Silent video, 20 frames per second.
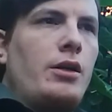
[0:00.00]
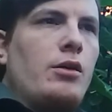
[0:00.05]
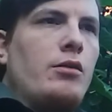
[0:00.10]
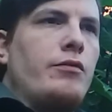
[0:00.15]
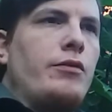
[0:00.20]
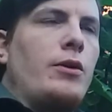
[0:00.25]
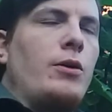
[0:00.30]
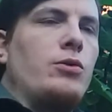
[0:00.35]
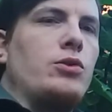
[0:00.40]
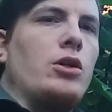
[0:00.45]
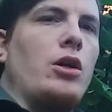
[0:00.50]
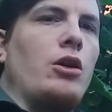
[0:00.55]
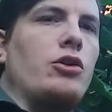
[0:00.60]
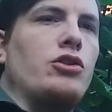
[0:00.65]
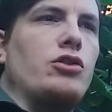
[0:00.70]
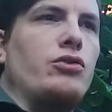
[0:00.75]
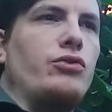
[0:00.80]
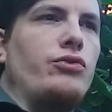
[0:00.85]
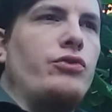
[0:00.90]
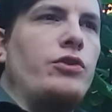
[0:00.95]
invoked
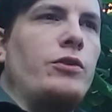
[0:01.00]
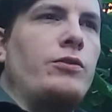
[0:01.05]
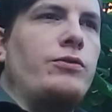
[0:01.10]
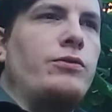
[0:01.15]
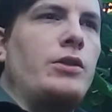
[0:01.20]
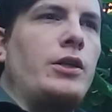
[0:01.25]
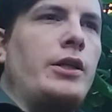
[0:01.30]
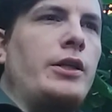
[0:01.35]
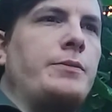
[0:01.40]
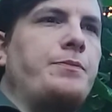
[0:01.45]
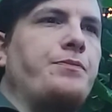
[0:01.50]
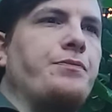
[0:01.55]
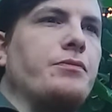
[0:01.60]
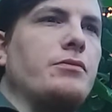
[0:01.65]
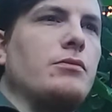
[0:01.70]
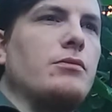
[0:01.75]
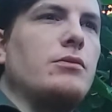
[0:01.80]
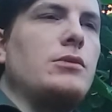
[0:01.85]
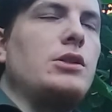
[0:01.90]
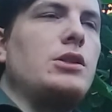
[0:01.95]
Article 50
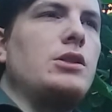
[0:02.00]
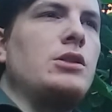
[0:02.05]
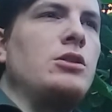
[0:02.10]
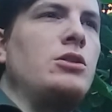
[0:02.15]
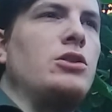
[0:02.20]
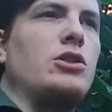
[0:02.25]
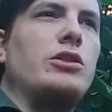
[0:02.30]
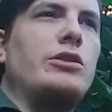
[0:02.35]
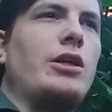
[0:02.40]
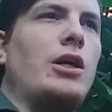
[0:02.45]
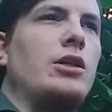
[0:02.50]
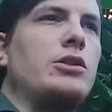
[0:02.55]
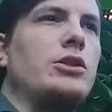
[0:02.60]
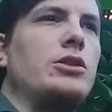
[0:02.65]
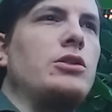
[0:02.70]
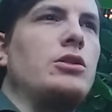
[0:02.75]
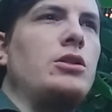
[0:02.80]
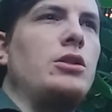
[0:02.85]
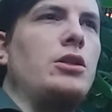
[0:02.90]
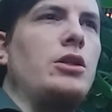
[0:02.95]
and
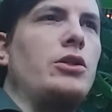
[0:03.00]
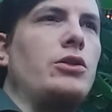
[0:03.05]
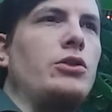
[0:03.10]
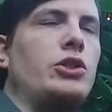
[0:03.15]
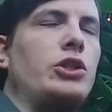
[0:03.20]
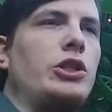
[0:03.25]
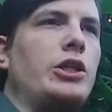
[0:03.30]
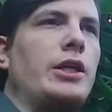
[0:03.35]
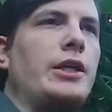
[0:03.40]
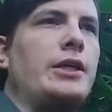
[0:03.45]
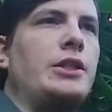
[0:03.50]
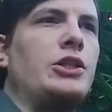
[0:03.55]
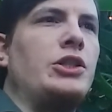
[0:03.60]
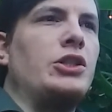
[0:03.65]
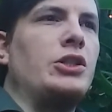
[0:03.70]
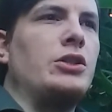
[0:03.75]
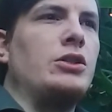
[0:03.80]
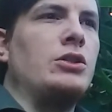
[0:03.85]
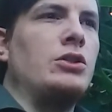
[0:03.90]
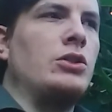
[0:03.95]
started the
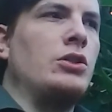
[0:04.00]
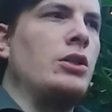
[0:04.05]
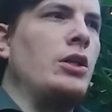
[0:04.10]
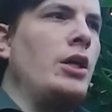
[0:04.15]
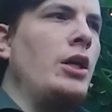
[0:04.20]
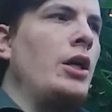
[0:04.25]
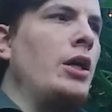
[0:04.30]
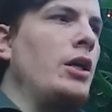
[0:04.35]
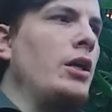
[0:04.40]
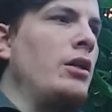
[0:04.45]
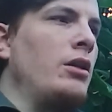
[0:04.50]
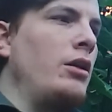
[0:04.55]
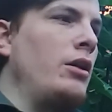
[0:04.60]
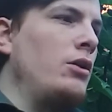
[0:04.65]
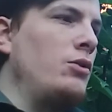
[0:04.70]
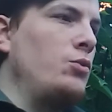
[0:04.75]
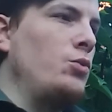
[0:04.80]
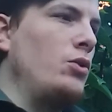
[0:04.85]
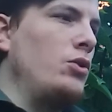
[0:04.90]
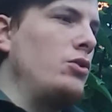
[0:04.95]
negotiations, and
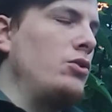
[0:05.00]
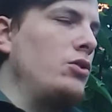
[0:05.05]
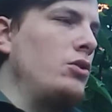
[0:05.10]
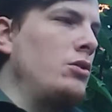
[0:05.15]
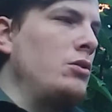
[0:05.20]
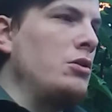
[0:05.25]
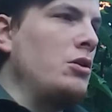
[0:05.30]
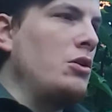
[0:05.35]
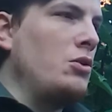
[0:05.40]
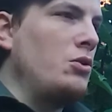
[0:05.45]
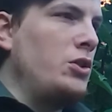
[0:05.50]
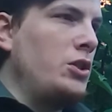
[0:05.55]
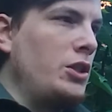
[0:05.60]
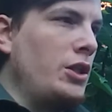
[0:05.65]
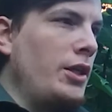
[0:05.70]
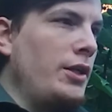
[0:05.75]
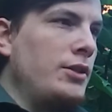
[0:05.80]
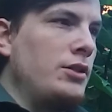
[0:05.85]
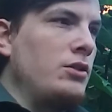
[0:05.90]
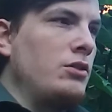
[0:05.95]
then once the
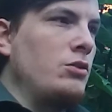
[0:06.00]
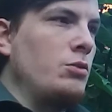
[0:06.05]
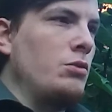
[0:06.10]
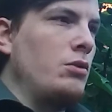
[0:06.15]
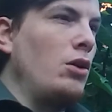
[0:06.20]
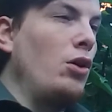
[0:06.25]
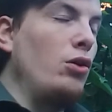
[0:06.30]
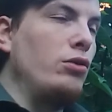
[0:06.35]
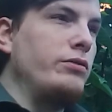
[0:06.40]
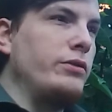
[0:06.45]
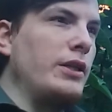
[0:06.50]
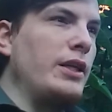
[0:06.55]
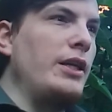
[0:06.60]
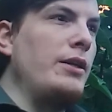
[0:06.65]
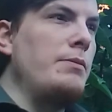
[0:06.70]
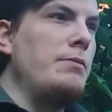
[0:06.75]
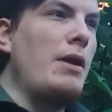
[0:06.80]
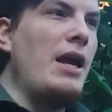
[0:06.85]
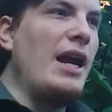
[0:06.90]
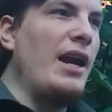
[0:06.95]
negotiations were over,
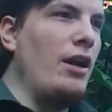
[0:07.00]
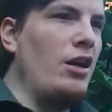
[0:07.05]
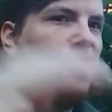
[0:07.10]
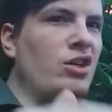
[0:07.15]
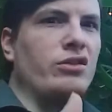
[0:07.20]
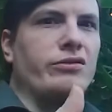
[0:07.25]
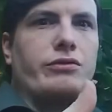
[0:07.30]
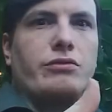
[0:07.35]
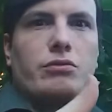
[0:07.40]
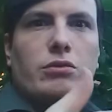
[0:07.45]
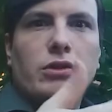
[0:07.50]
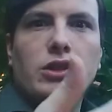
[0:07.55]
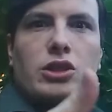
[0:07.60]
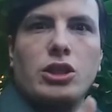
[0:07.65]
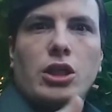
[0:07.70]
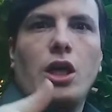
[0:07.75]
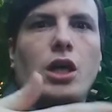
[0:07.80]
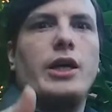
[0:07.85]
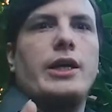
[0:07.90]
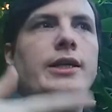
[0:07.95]
he may have
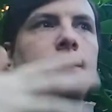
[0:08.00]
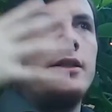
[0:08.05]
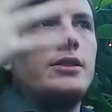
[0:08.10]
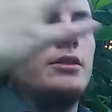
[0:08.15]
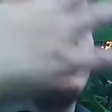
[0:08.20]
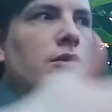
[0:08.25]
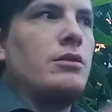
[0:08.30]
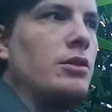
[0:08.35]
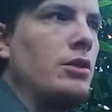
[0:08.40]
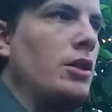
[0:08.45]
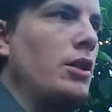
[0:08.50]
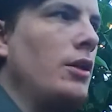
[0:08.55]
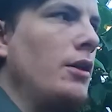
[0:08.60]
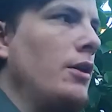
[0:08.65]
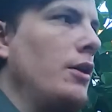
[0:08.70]
resigned and